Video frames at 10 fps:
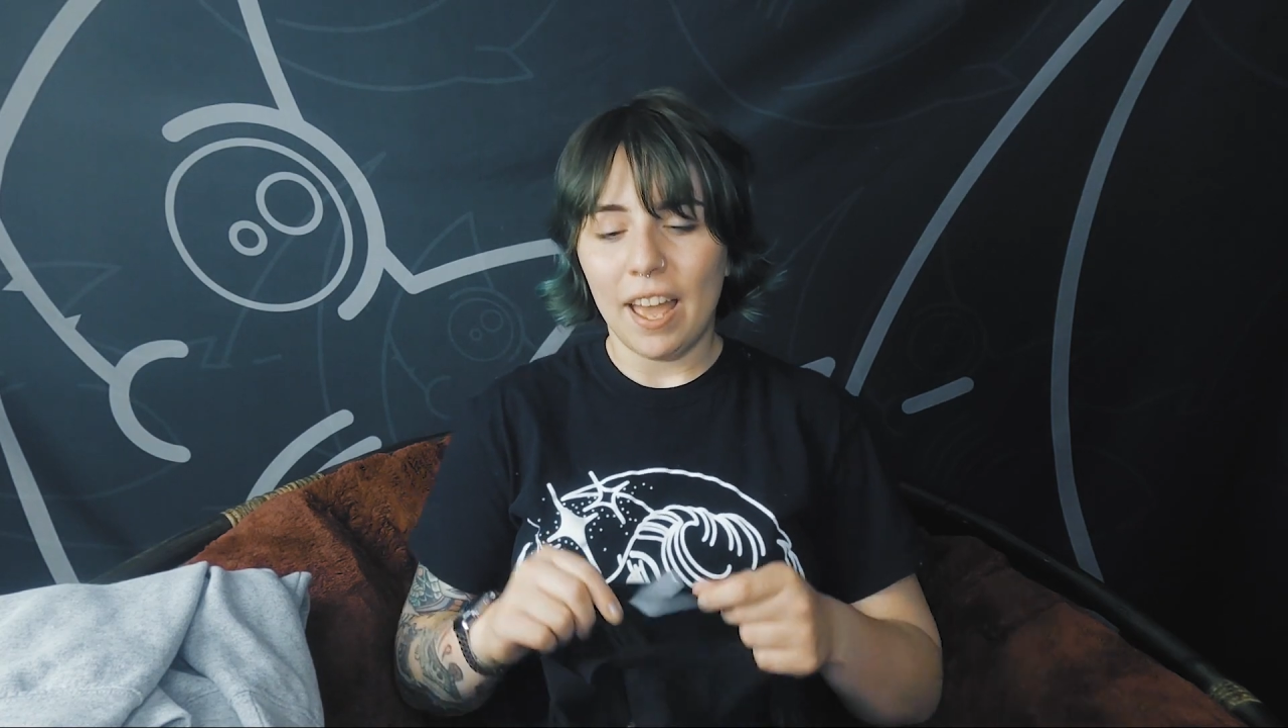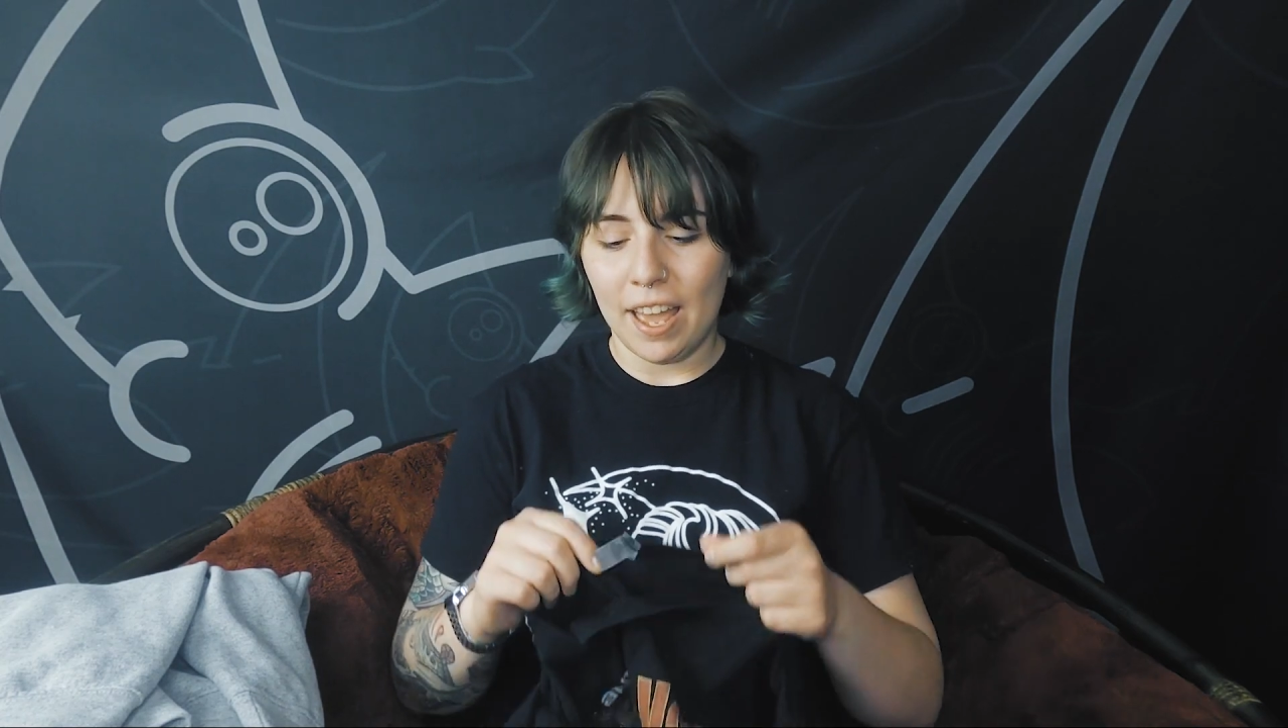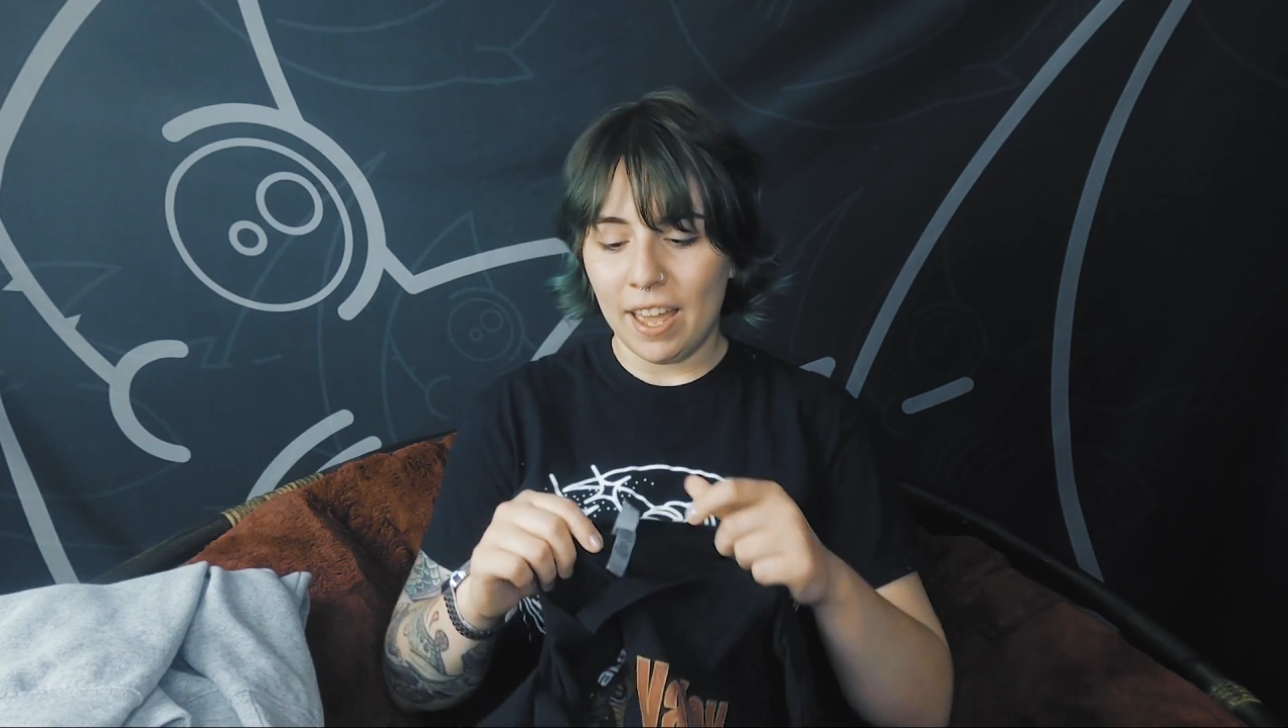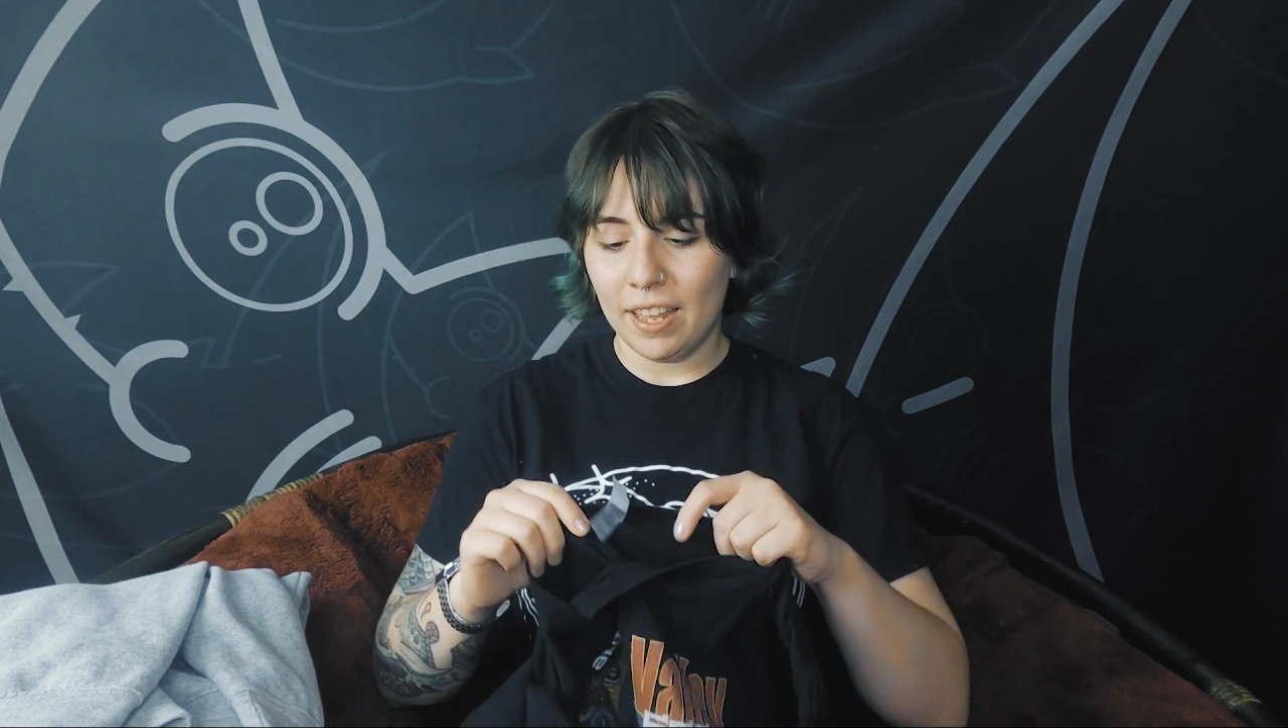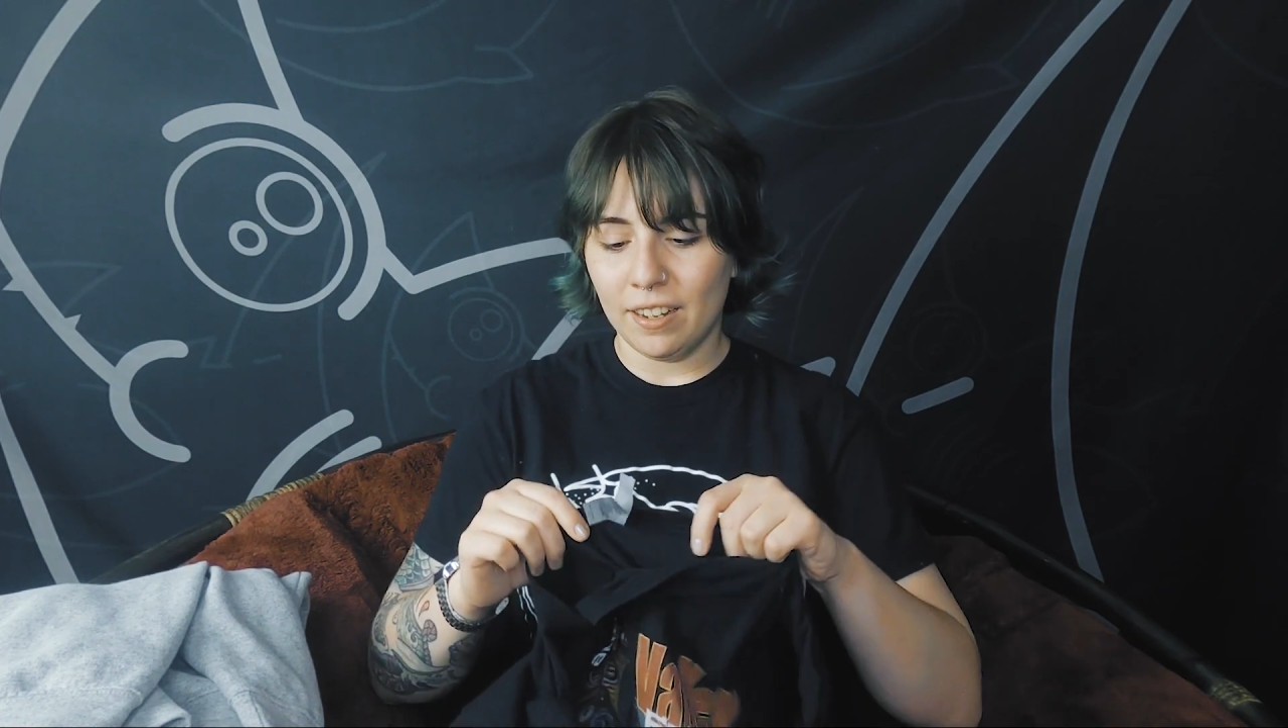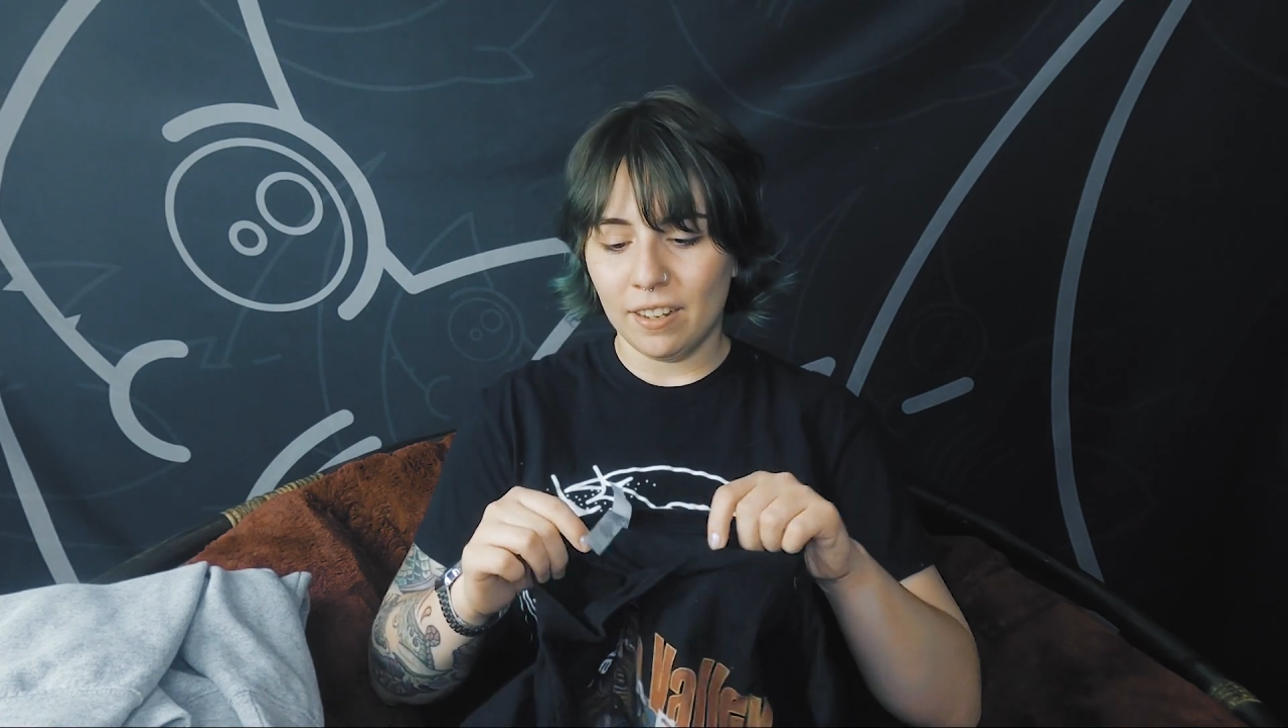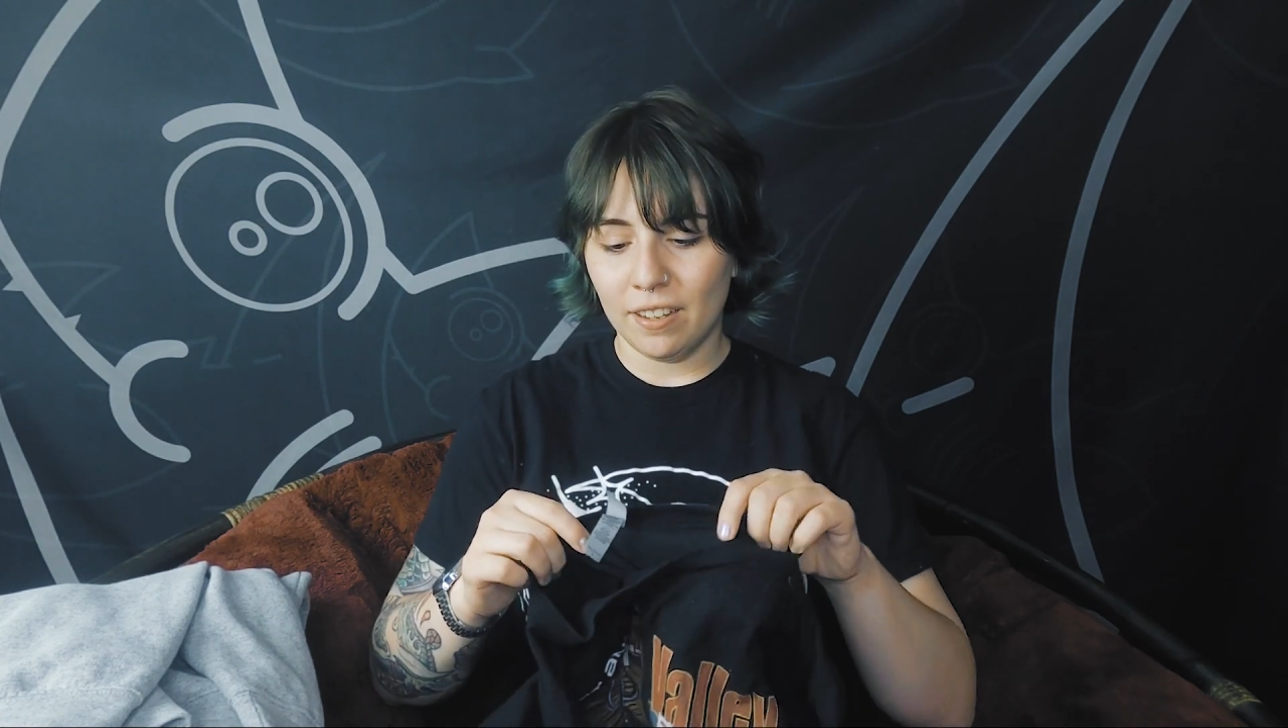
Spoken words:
and